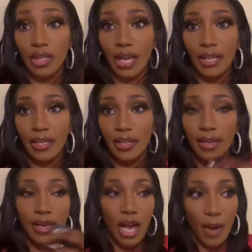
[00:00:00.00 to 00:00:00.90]
Like,
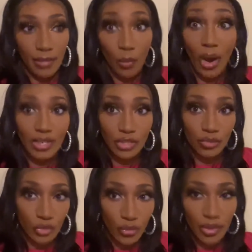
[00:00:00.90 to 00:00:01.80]
I'm gonna watch you
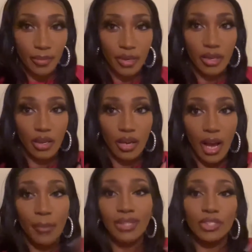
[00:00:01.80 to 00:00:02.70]
do it, but
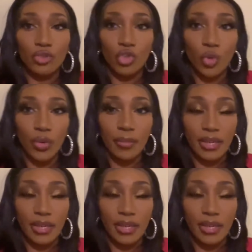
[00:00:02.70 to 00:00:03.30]
I'm gonna let you do it,